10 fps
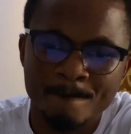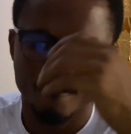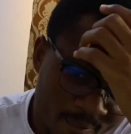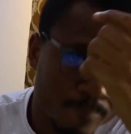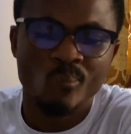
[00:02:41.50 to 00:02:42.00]
good
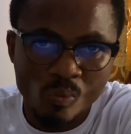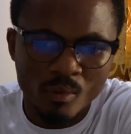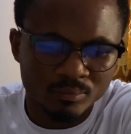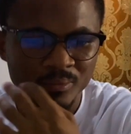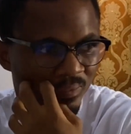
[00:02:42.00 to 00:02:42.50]
that
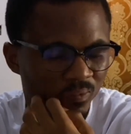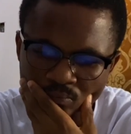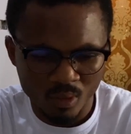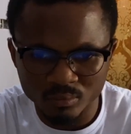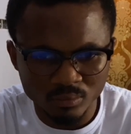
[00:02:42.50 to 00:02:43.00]

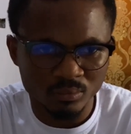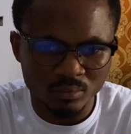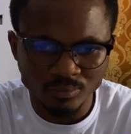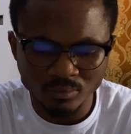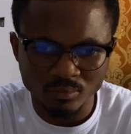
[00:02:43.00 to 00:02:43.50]
I
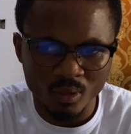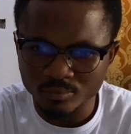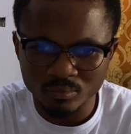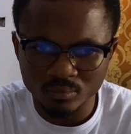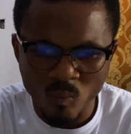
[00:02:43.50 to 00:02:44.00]
did
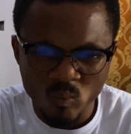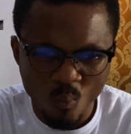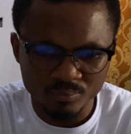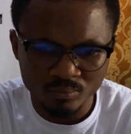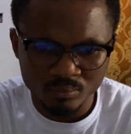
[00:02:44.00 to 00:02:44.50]
this.
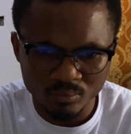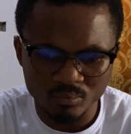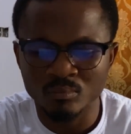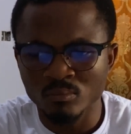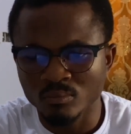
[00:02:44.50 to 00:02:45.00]
I
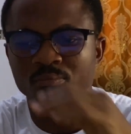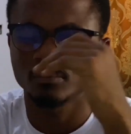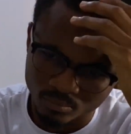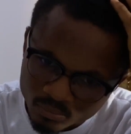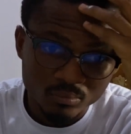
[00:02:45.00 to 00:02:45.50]
even
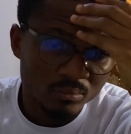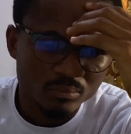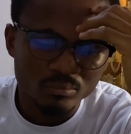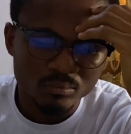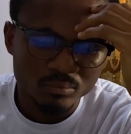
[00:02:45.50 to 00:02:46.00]
started with the
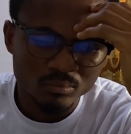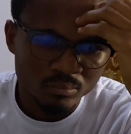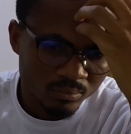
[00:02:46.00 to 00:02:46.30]
revision. Let me put